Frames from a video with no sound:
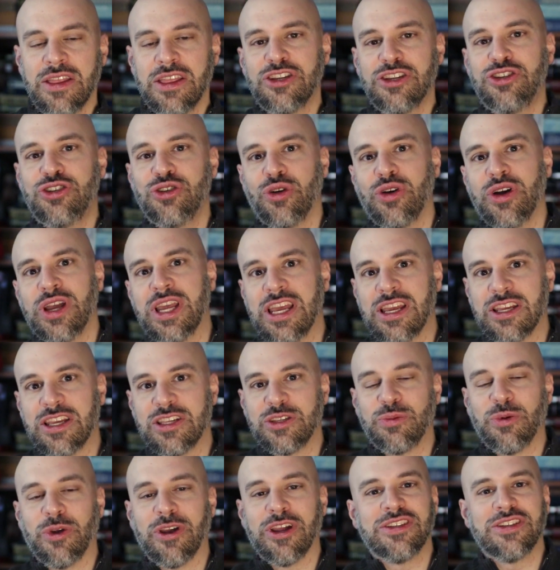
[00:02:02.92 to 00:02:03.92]
the joy he
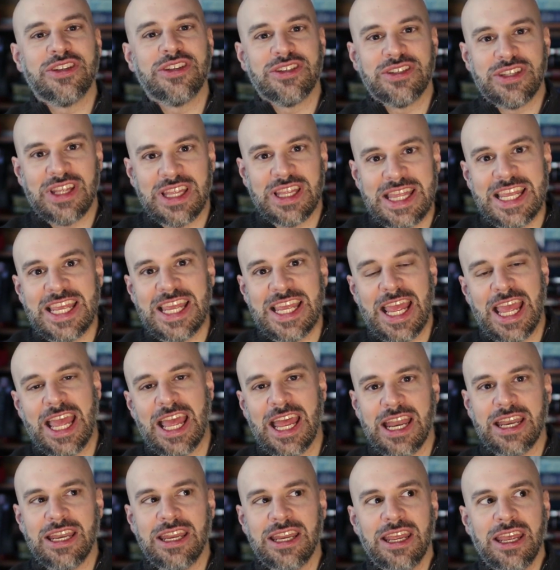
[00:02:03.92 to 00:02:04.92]
experiences at the
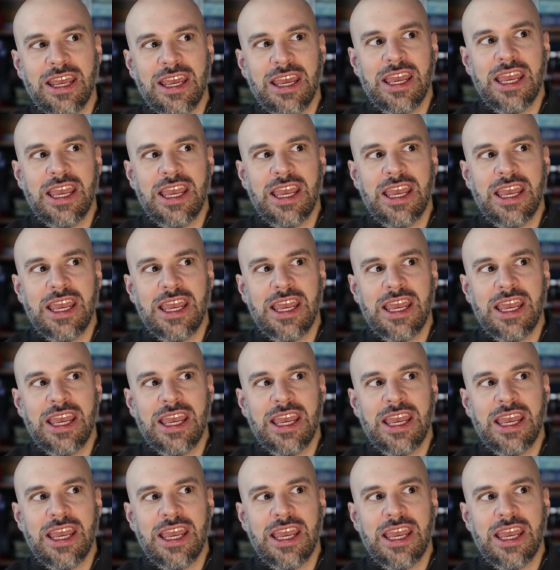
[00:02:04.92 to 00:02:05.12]
end.